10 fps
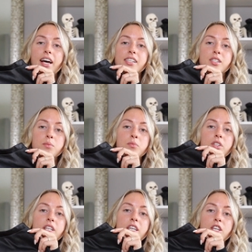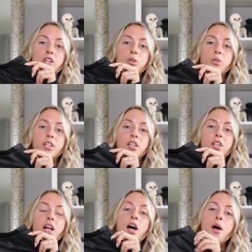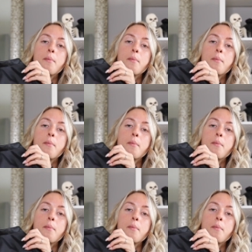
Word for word: has some really cute little